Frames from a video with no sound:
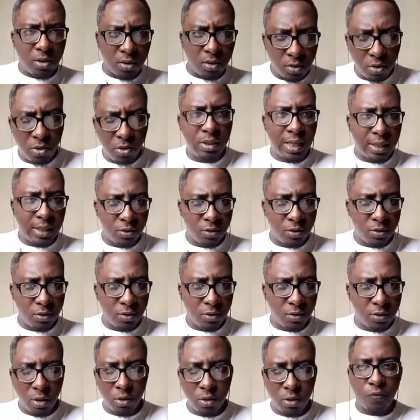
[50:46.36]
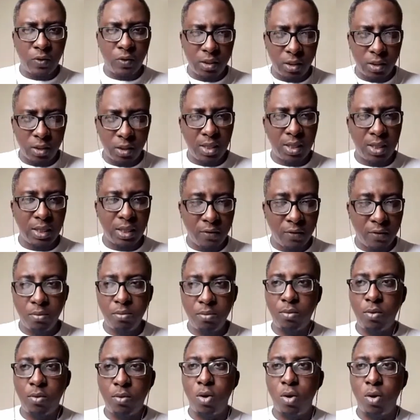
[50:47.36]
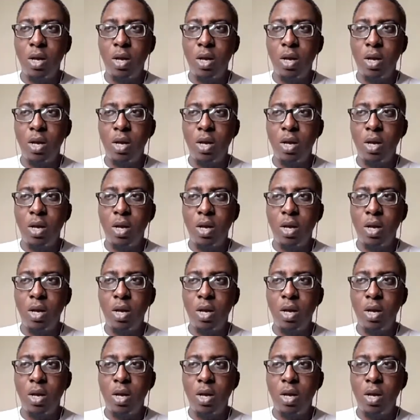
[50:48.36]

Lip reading: money, that just to fix the gen, give him